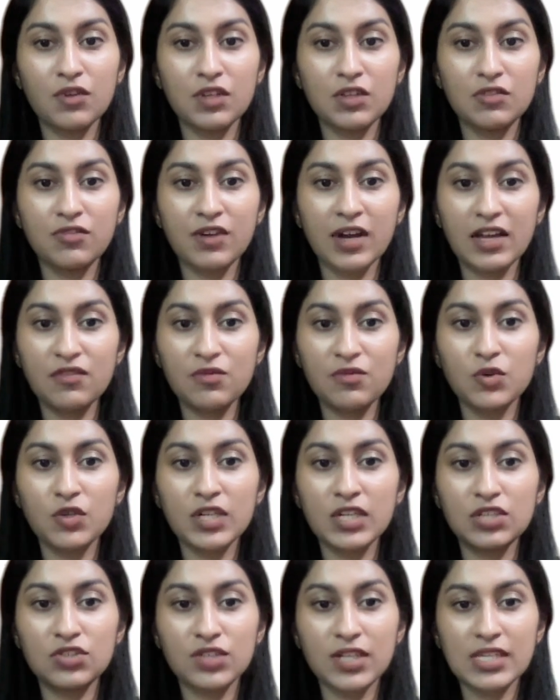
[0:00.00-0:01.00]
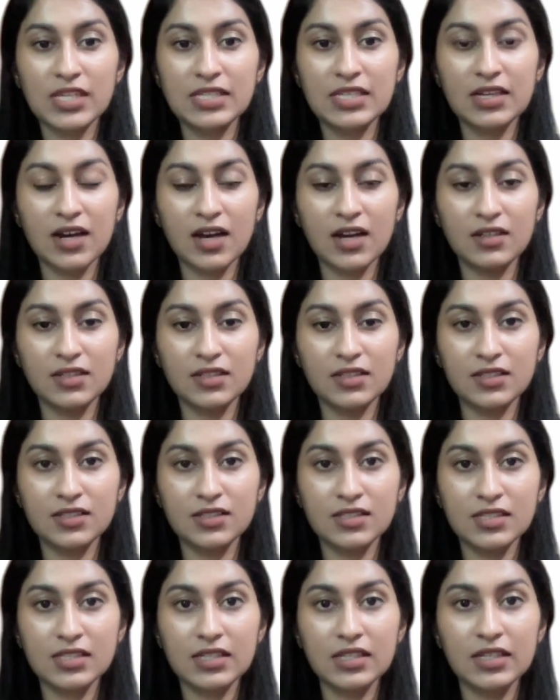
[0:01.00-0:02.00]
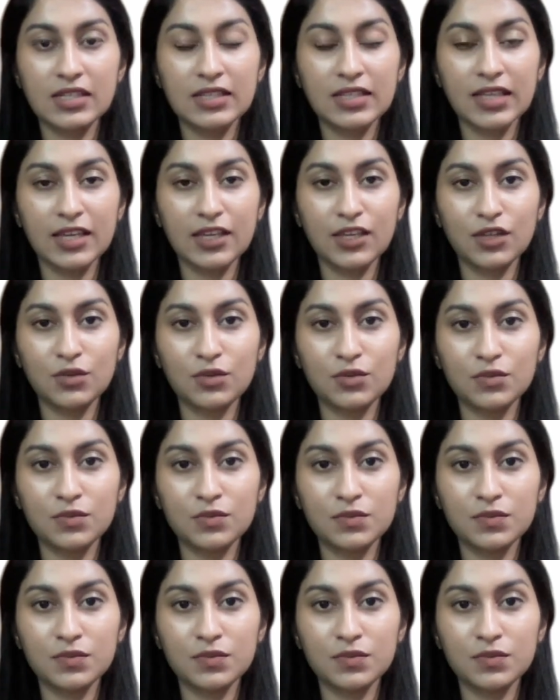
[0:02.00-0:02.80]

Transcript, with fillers: with five more interesting articles. Thank you.